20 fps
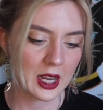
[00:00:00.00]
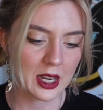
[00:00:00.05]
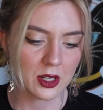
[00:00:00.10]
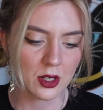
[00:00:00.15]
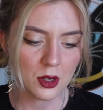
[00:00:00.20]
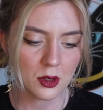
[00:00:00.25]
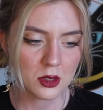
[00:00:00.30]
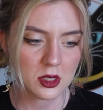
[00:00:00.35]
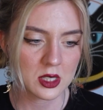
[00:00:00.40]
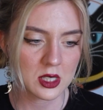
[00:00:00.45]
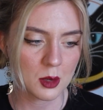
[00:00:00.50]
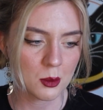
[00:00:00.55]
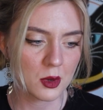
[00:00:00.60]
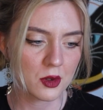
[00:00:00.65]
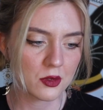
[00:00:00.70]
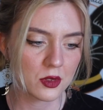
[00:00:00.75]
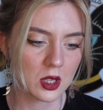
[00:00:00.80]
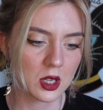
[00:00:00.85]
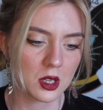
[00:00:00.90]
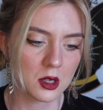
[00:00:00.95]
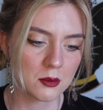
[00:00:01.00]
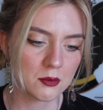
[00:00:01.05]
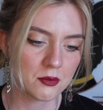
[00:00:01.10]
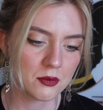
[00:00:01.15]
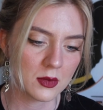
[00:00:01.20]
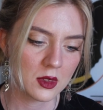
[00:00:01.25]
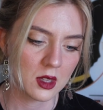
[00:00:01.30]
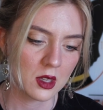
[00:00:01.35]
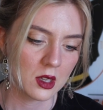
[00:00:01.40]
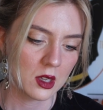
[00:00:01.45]
I know some of
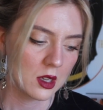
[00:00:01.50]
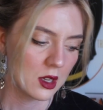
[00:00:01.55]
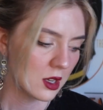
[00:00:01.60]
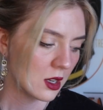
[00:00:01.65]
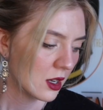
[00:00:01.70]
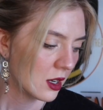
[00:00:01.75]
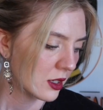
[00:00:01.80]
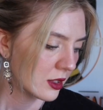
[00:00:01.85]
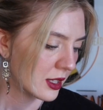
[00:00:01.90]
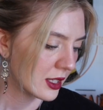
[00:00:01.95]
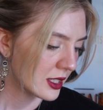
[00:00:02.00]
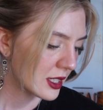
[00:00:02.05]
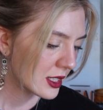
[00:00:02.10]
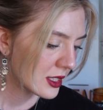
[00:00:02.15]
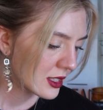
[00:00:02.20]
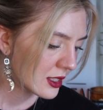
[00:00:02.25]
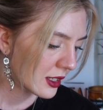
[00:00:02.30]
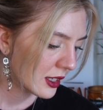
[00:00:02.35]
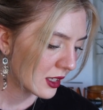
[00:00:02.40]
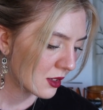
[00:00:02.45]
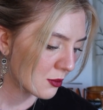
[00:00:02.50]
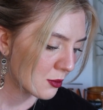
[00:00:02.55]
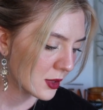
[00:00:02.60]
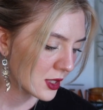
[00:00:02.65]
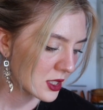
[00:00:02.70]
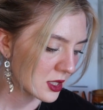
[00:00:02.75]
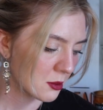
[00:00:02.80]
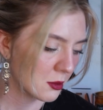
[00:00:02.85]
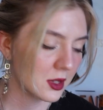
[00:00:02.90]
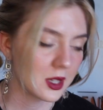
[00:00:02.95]
them, they did give me
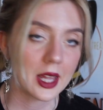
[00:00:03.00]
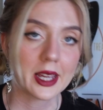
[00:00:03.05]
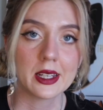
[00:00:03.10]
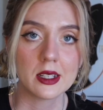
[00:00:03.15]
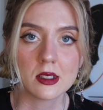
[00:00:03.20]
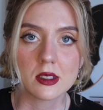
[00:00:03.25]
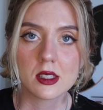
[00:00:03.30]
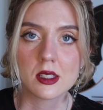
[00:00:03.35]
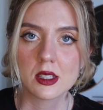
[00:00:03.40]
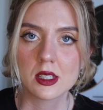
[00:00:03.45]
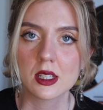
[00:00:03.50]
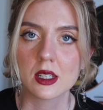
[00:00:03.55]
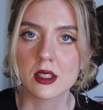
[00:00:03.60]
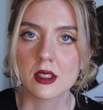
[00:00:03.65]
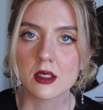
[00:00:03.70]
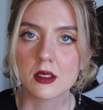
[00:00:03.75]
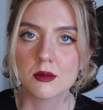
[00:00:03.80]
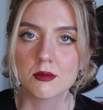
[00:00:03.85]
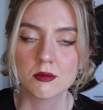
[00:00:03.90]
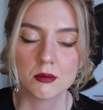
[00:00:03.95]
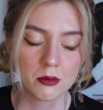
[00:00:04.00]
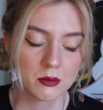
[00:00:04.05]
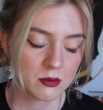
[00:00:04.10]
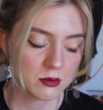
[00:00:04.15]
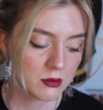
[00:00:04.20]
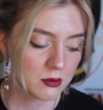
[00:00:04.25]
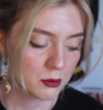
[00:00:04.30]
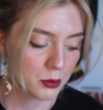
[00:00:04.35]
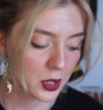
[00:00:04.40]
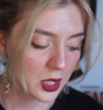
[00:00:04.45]
some lights to
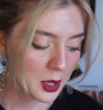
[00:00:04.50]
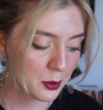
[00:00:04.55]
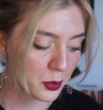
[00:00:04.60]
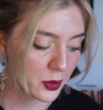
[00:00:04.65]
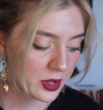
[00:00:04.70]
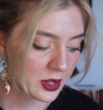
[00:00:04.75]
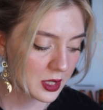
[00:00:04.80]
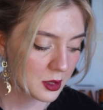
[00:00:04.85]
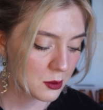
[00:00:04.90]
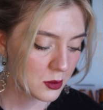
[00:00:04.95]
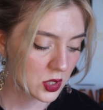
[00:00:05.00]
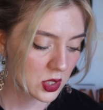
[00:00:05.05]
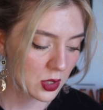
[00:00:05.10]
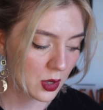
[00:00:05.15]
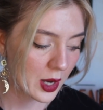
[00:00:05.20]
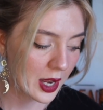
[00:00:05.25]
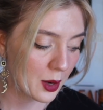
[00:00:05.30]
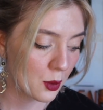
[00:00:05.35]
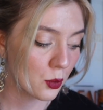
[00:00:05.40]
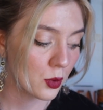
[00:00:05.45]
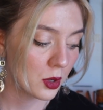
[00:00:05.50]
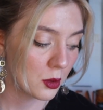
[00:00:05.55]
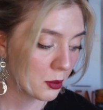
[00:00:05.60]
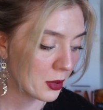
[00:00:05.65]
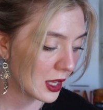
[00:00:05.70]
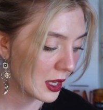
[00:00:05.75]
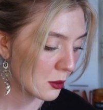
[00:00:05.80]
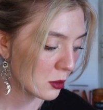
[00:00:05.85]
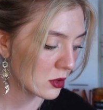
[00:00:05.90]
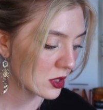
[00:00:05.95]
put up with them, so I will
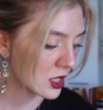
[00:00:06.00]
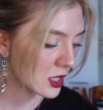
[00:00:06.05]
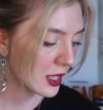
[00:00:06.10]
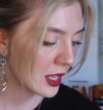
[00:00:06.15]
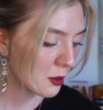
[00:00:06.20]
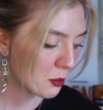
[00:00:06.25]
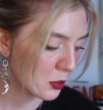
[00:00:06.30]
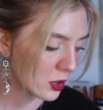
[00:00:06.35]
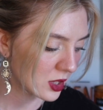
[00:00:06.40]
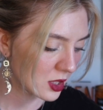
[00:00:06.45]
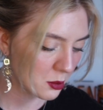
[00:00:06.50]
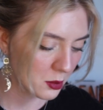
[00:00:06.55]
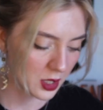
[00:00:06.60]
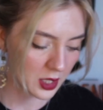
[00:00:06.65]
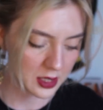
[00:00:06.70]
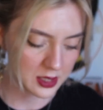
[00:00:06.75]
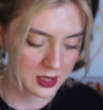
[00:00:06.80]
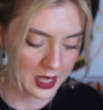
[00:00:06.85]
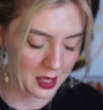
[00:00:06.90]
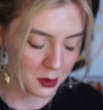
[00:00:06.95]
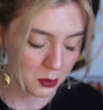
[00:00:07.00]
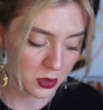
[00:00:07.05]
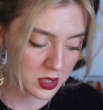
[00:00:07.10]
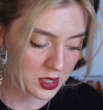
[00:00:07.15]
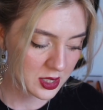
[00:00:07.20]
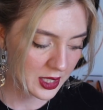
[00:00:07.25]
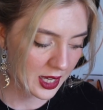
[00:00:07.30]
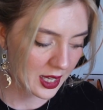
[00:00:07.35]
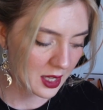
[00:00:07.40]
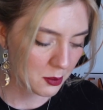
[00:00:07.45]
be able to like put them on a table
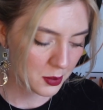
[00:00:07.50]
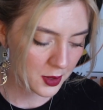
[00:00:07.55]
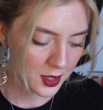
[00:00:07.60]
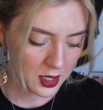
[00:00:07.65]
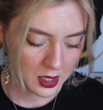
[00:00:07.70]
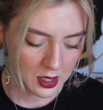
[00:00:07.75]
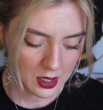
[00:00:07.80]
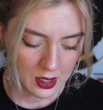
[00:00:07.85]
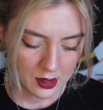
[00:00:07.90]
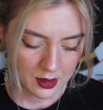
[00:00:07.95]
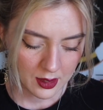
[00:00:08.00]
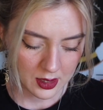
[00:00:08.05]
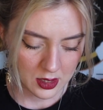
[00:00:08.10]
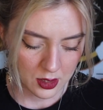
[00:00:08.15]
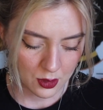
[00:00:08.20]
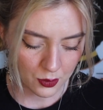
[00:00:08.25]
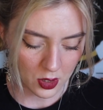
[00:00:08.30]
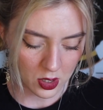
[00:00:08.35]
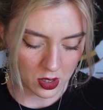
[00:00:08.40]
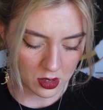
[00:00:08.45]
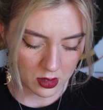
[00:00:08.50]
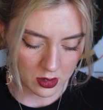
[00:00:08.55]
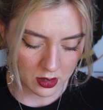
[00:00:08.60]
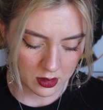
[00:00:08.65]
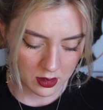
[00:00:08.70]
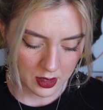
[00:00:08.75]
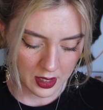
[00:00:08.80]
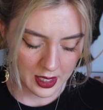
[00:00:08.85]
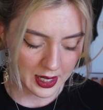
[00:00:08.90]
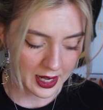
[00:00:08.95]
scape this fall,
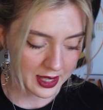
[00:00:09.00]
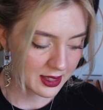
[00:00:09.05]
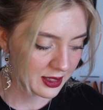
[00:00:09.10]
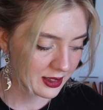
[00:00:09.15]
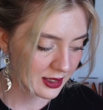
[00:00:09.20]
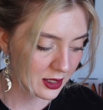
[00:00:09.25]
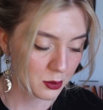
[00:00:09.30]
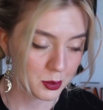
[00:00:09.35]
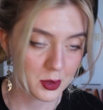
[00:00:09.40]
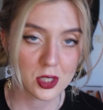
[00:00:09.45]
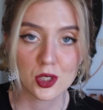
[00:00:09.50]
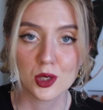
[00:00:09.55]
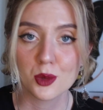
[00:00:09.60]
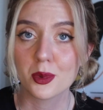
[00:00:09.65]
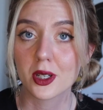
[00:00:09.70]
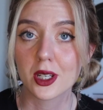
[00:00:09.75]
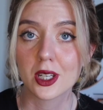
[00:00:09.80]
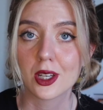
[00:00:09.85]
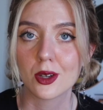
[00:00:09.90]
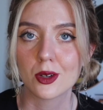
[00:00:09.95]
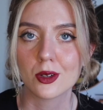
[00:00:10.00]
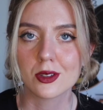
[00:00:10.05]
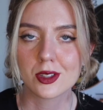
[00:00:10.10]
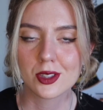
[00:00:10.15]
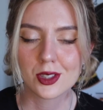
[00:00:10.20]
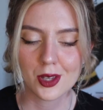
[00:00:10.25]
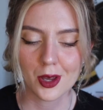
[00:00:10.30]
and I think that'll be super cute.